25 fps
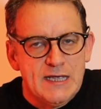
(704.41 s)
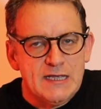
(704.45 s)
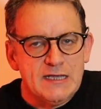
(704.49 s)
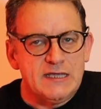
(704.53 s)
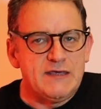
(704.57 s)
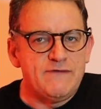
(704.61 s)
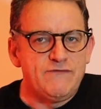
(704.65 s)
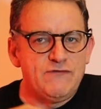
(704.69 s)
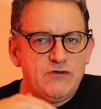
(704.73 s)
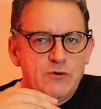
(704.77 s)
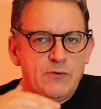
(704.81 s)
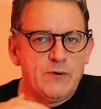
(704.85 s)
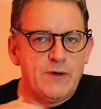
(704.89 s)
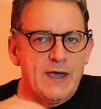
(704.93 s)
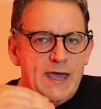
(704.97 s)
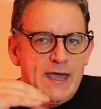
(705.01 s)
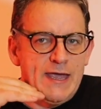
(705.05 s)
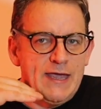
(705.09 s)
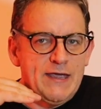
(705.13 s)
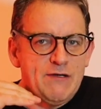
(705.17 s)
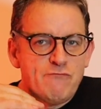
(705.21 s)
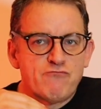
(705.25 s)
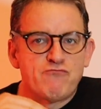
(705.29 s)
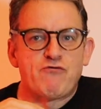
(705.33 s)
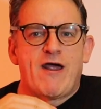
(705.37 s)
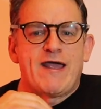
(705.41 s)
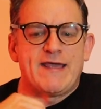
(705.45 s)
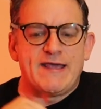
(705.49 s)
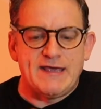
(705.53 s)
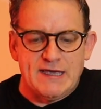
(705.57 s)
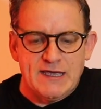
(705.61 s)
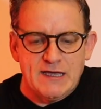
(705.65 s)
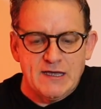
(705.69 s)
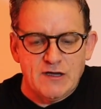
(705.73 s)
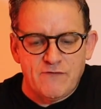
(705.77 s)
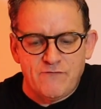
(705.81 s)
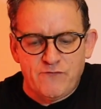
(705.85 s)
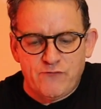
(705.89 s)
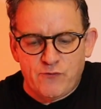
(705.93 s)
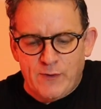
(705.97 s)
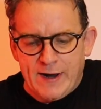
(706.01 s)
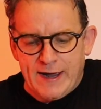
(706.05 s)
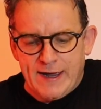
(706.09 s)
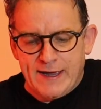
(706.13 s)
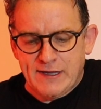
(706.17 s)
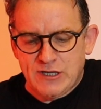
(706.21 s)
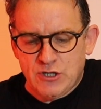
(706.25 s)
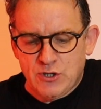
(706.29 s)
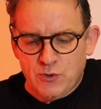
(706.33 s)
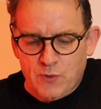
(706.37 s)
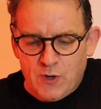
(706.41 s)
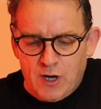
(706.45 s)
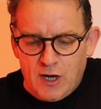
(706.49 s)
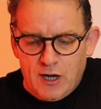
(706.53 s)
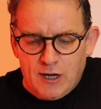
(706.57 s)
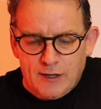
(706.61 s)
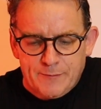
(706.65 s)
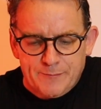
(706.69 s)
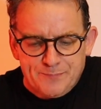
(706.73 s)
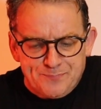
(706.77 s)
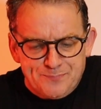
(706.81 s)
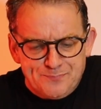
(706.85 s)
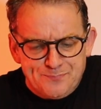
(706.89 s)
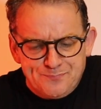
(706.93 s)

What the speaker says: give you a ranking of where you are.